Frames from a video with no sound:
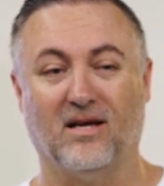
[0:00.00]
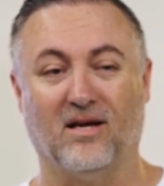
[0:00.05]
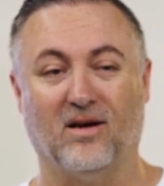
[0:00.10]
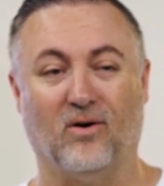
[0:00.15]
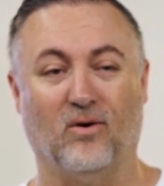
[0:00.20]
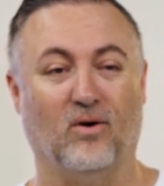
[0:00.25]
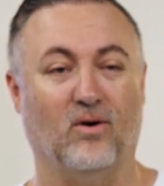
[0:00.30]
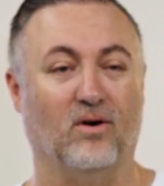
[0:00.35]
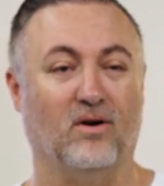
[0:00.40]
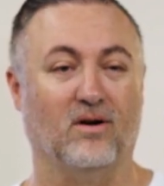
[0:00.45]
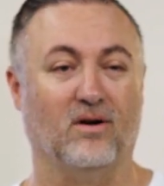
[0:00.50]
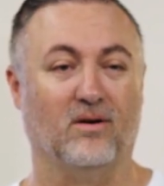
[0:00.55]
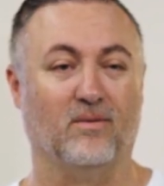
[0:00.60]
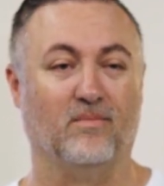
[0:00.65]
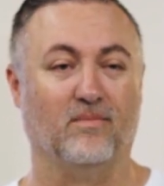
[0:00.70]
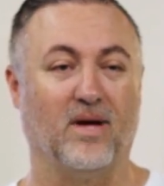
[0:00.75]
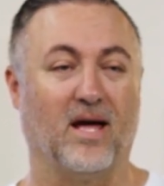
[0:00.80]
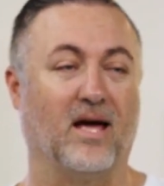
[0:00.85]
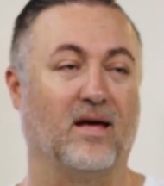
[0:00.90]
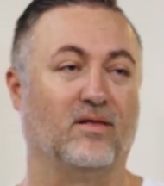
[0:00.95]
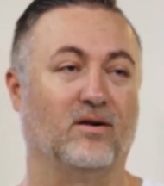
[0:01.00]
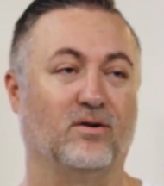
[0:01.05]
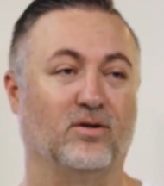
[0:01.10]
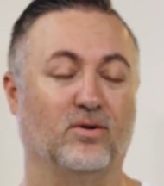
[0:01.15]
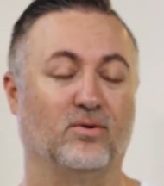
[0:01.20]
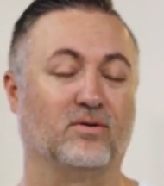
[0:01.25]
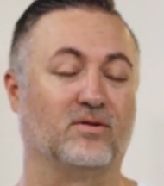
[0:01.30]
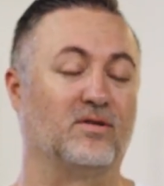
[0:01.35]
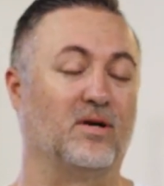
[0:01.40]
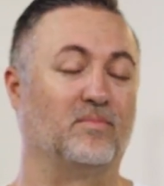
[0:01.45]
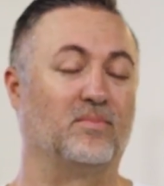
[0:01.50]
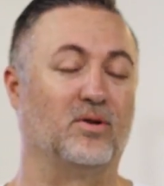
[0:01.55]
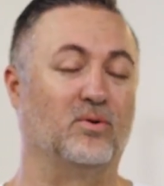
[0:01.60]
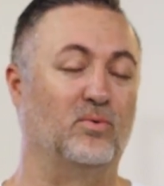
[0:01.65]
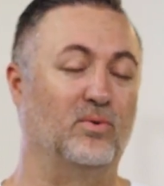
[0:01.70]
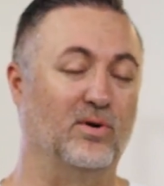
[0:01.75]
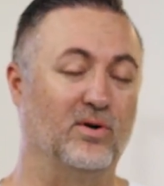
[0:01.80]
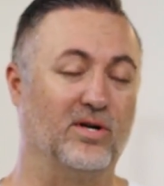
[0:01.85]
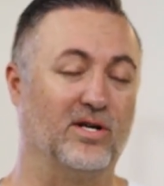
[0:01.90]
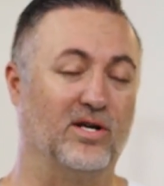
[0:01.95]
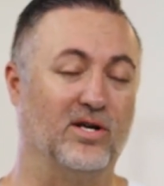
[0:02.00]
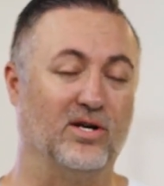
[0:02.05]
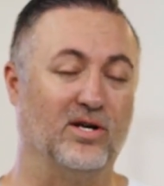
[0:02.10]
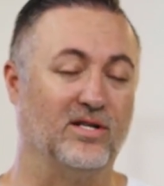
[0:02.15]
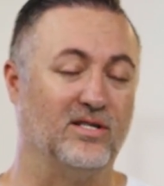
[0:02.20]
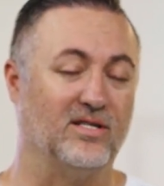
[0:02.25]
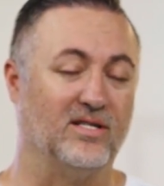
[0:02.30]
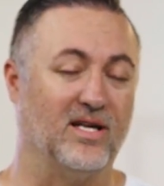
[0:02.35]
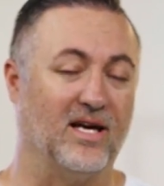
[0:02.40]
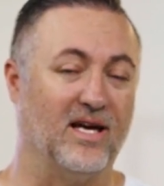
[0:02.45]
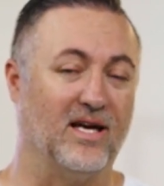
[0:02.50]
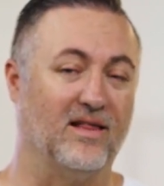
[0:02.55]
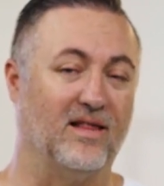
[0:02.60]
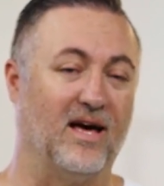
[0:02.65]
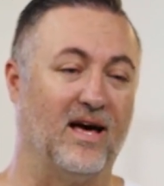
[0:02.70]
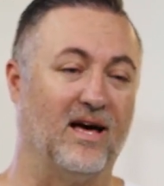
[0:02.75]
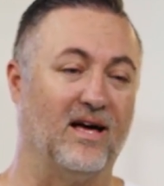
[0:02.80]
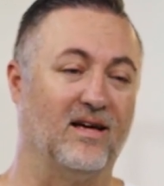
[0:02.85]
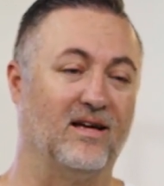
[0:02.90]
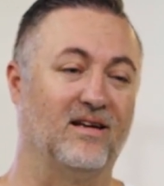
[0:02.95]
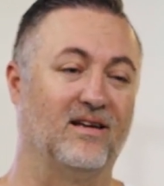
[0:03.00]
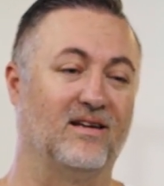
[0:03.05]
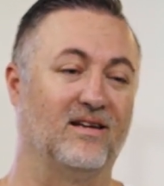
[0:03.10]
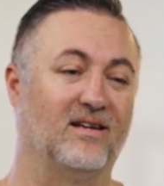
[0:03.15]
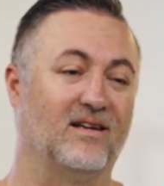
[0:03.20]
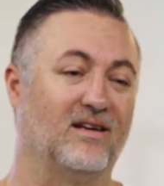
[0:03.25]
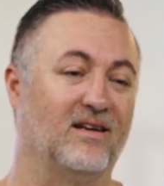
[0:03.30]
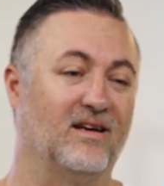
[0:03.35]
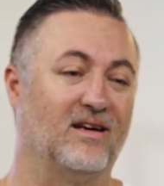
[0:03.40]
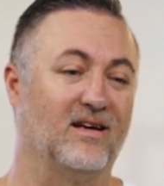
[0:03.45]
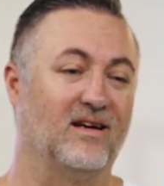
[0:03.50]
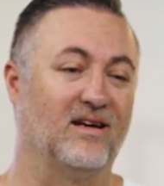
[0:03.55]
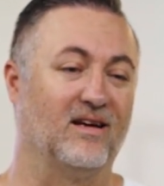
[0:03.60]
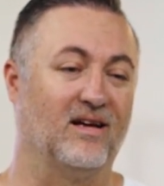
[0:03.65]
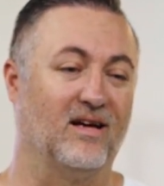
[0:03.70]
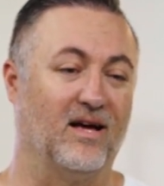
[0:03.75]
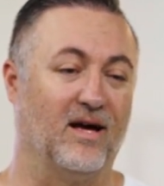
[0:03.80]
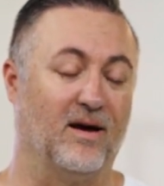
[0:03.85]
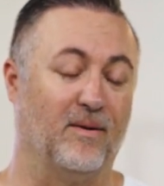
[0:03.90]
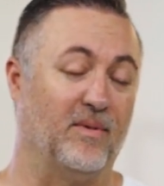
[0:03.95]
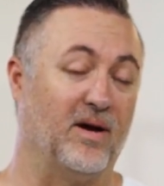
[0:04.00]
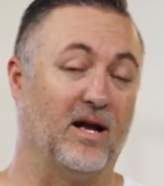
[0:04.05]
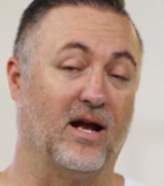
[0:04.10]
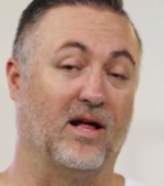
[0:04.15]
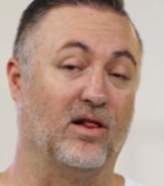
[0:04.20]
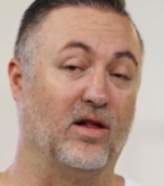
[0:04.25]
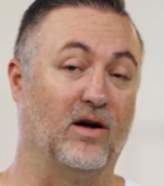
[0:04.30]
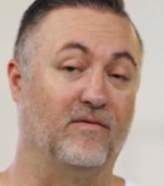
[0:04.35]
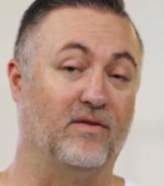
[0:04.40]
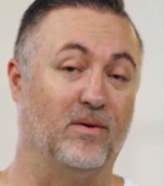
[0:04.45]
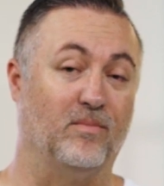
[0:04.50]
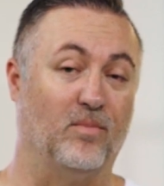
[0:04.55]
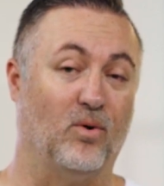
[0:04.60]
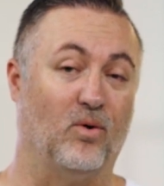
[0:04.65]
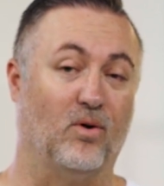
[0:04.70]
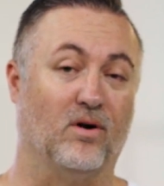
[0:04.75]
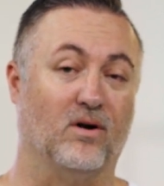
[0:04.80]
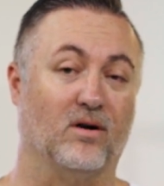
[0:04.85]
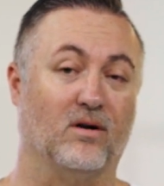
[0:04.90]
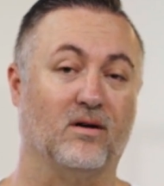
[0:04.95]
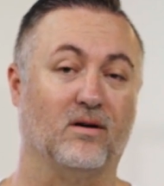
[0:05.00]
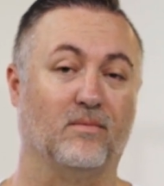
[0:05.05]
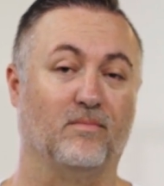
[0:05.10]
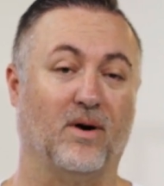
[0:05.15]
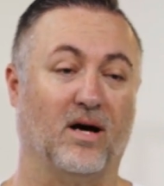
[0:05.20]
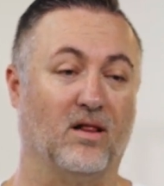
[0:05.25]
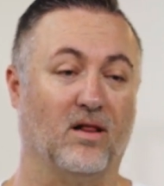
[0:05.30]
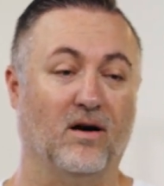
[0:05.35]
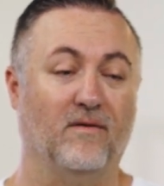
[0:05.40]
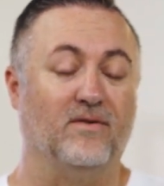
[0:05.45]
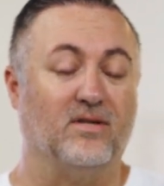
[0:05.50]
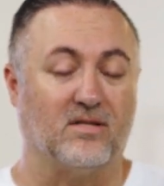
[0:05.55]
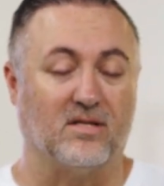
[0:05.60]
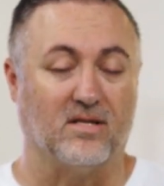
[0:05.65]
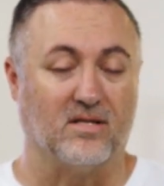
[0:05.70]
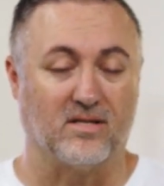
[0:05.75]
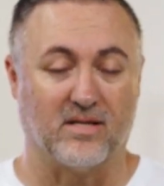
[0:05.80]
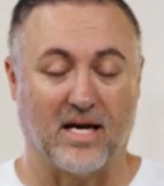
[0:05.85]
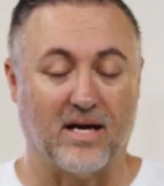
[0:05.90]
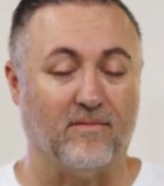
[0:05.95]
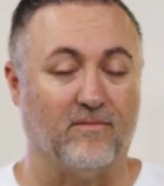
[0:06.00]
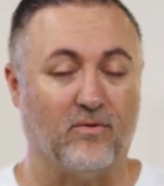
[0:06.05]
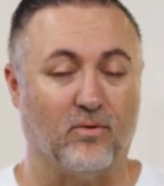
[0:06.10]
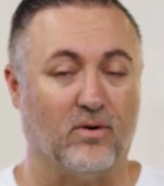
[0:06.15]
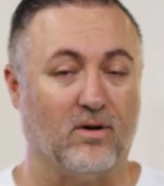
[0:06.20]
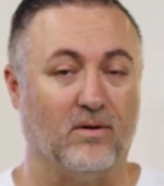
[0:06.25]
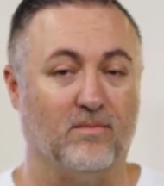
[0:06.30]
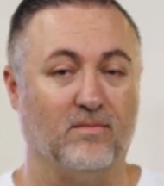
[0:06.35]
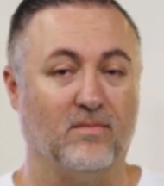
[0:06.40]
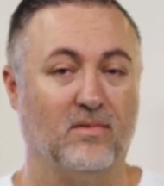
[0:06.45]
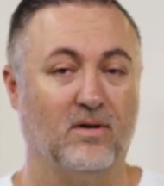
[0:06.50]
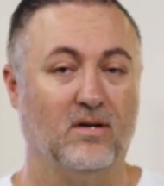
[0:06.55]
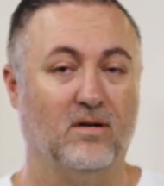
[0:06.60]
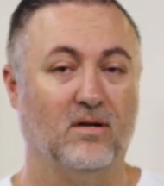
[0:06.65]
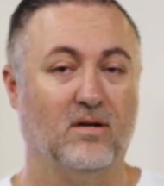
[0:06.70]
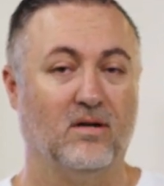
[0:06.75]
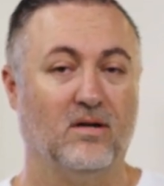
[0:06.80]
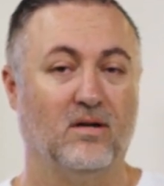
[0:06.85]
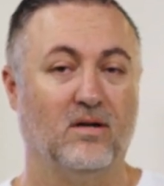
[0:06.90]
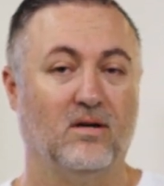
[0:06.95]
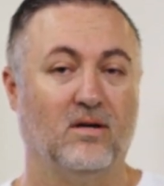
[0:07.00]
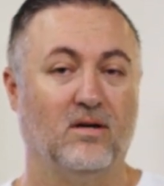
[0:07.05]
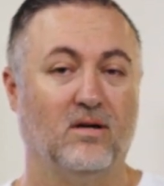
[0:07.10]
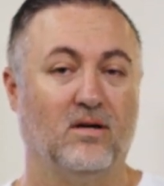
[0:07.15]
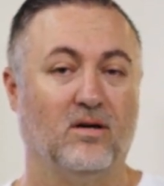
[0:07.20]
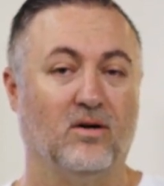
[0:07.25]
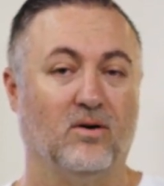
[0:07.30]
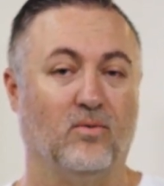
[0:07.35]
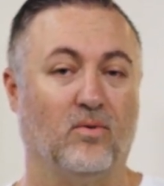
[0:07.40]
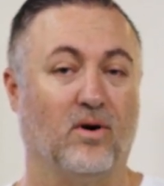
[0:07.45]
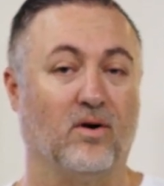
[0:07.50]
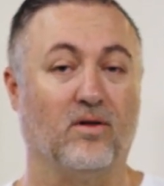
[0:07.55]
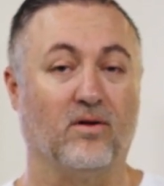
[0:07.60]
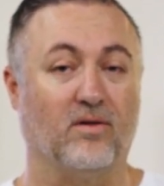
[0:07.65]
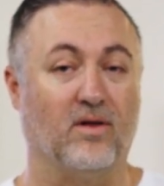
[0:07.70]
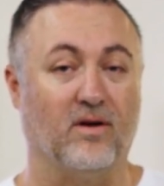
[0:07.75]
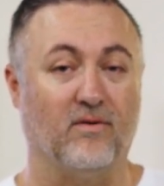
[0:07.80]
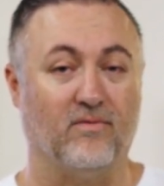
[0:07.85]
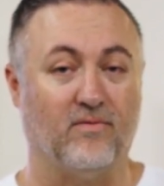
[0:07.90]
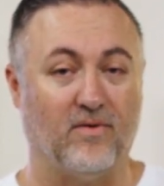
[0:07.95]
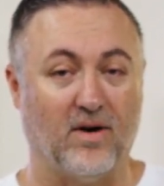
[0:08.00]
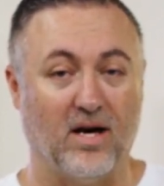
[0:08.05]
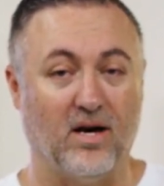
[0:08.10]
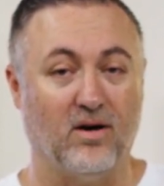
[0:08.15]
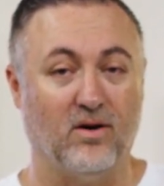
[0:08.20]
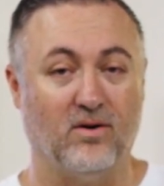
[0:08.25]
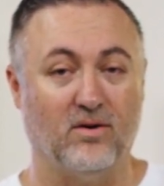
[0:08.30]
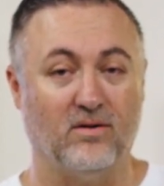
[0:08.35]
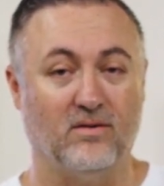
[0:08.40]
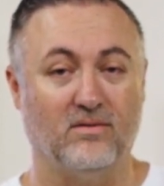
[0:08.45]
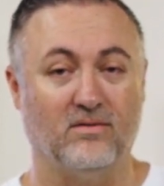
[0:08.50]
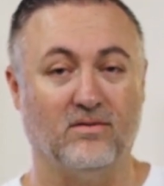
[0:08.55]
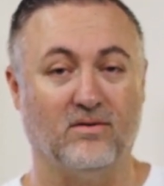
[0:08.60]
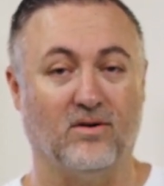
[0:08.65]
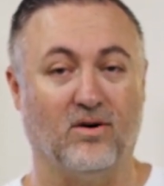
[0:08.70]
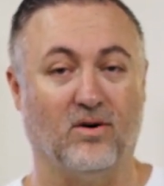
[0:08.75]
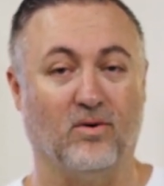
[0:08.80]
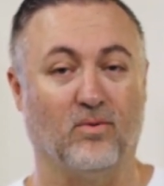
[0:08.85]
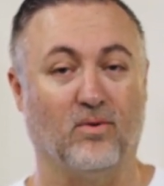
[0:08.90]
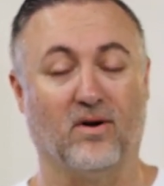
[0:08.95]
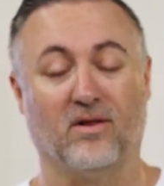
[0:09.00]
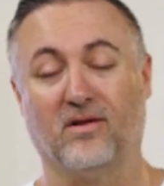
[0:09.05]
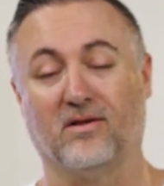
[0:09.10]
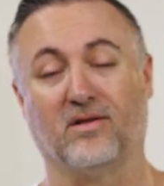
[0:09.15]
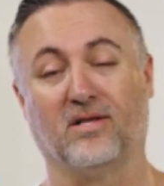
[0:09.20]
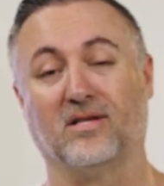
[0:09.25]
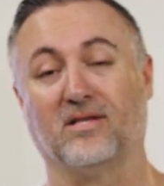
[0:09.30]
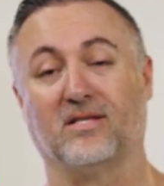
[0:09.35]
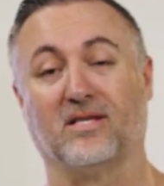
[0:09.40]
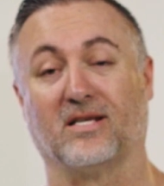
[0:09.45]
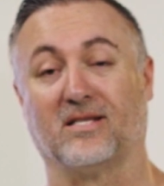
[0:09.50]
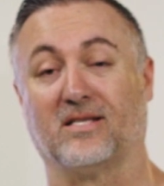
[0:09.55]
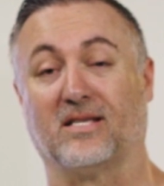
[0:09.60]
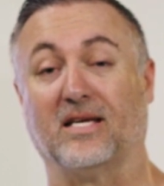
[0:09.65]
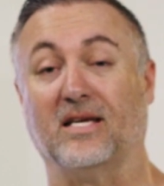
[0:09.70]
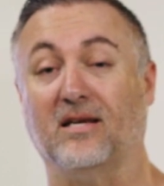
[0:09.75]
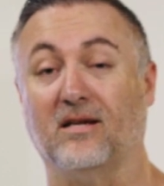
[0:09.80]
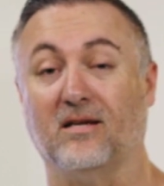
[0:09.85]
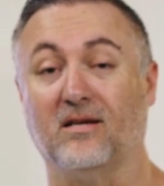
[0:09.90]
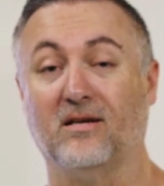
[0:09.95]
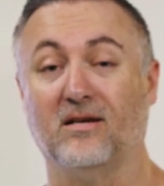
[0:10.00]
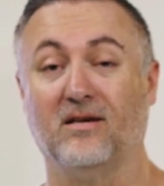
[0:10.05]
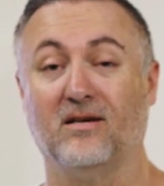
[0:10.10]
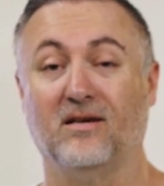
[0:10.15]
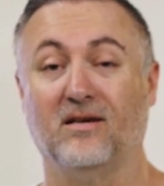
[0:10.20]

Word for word: Or man, they're doing something really good today that hey, man, I love them more. My love is the same for them. Whether they fail or whether they succeed.